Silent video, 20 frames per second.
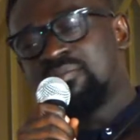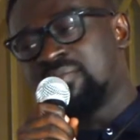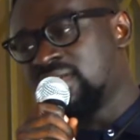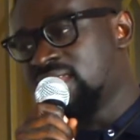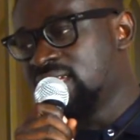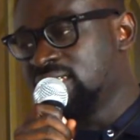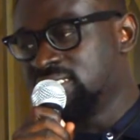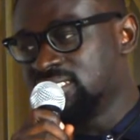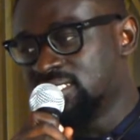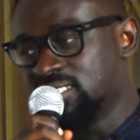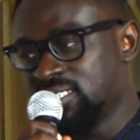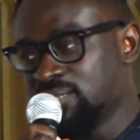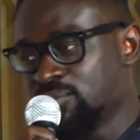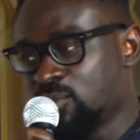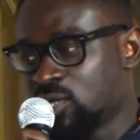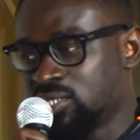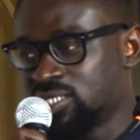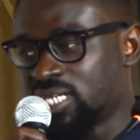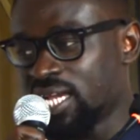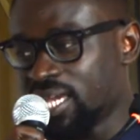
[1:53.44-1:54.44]
managing
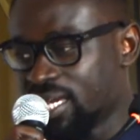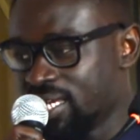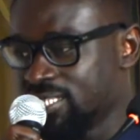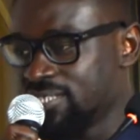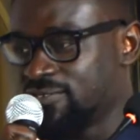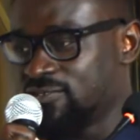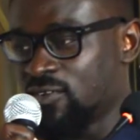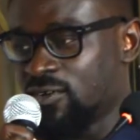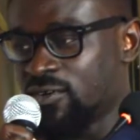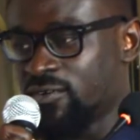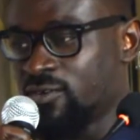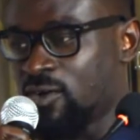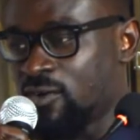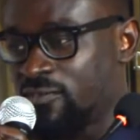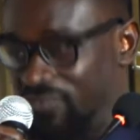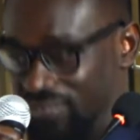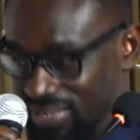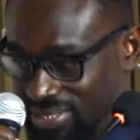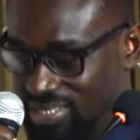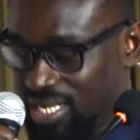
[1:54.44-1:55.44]
Malta Guinness for
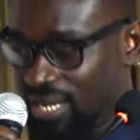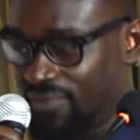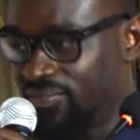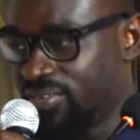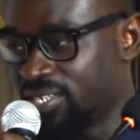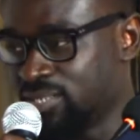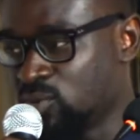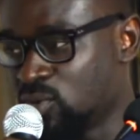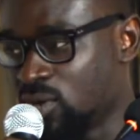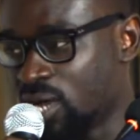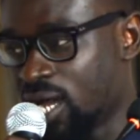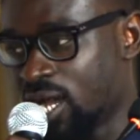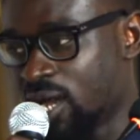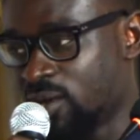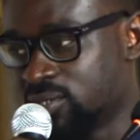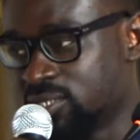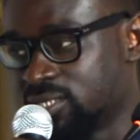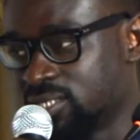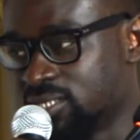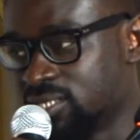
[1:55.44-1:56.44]
official Facebook
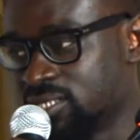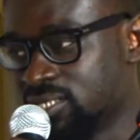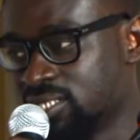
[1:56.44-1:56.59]
account.